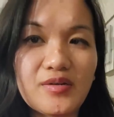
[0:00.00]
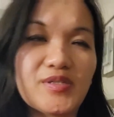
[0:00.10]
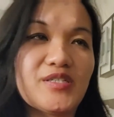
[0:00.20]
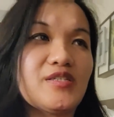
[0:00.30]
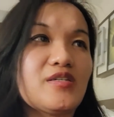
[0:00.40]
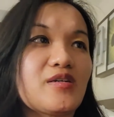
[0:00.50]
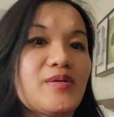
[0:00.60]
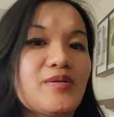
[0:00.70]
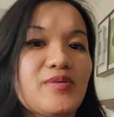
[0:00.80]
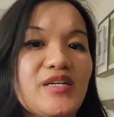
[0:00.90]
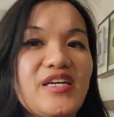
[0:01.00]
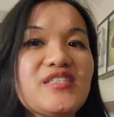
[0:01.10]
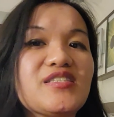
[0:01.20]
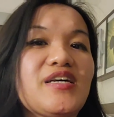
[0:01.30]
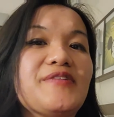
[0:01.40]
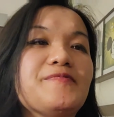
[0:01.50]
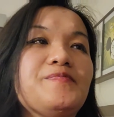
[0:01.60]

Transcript: I wanted to talk about what I ate today.